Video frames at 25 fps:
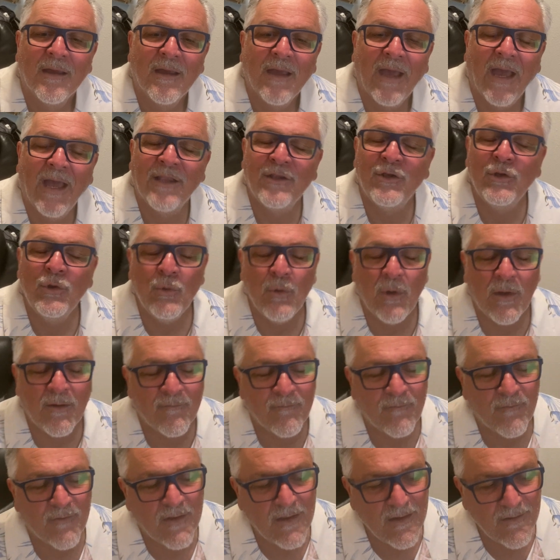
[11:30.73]
And you
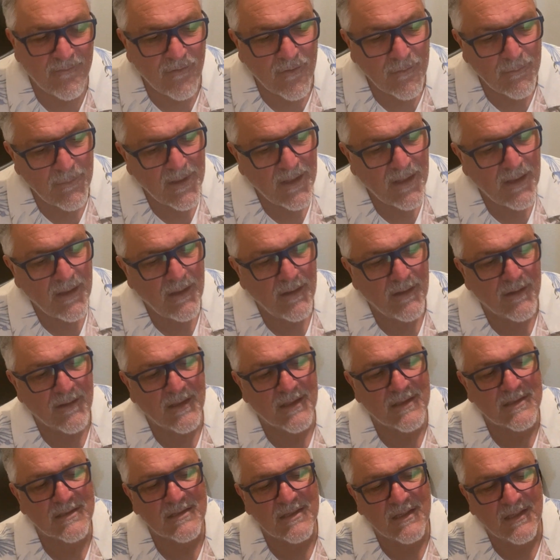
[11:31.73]
have given me
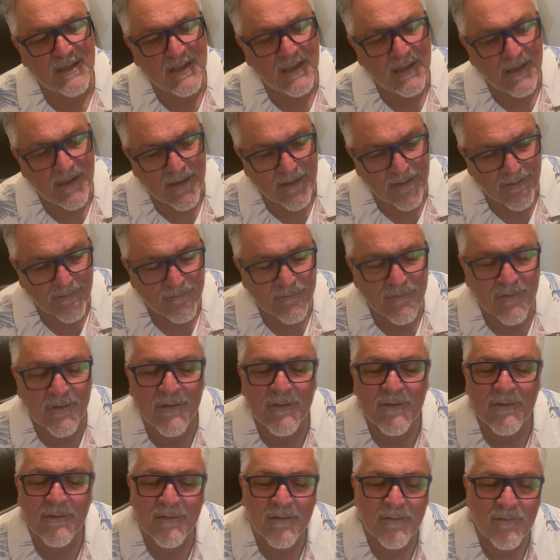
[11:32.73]
this gift
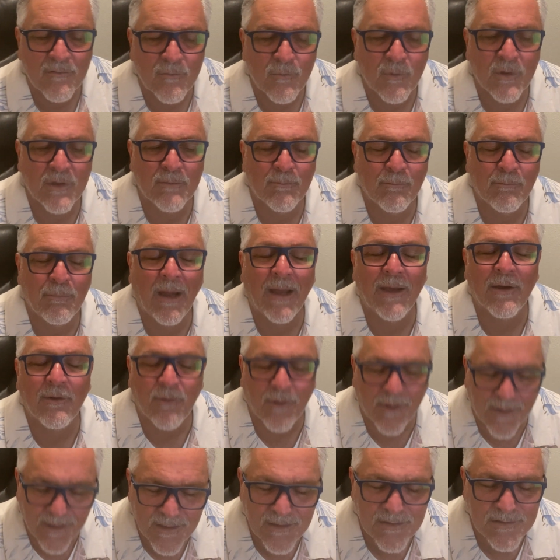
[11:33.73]
by
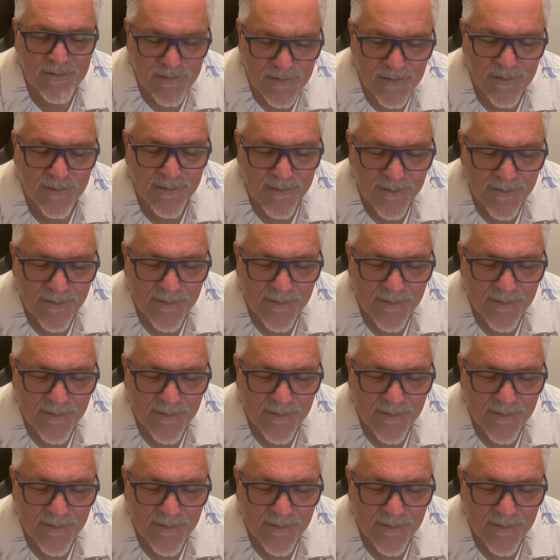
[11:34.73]
grace.